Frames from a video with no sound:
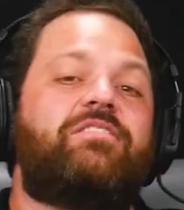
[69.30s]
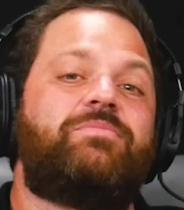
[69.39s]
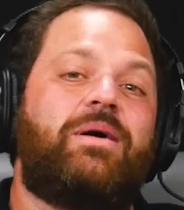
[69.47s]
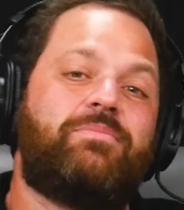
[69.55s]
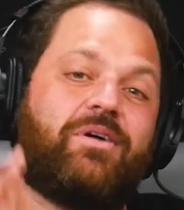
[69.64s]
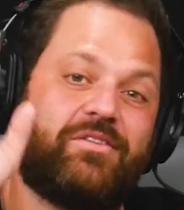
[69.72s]
to
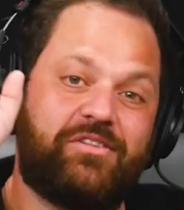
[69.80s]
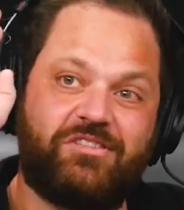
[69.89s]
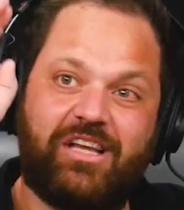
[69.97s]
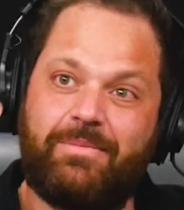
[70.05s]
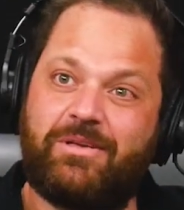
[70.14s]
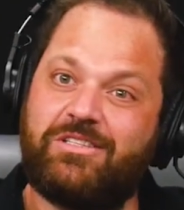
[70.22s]
my brother,
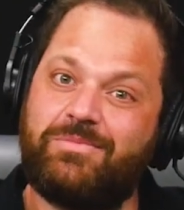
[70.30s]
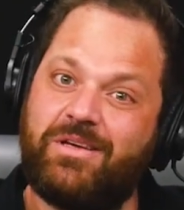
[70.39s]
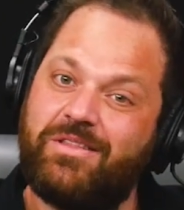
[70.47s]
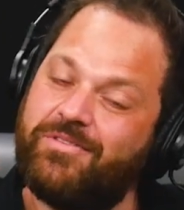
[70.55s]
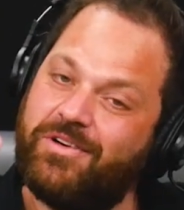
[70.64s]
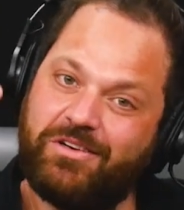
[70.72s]
Sammy
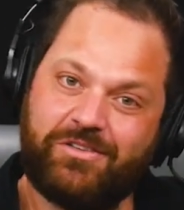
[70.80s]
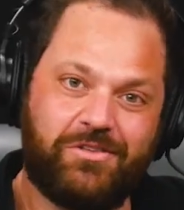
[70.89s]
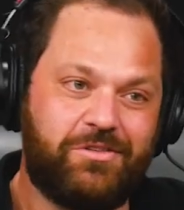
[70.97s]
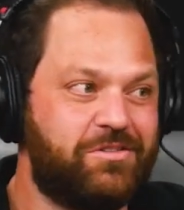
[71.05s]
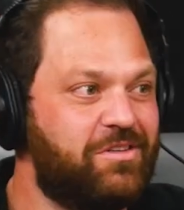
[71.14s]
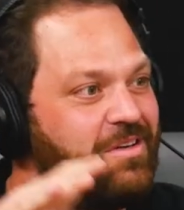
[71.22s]
Smith, for
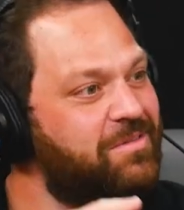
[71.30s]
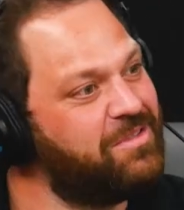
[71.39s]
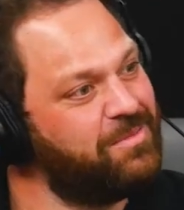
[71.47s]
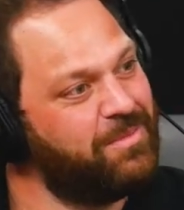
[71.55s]
introducing me to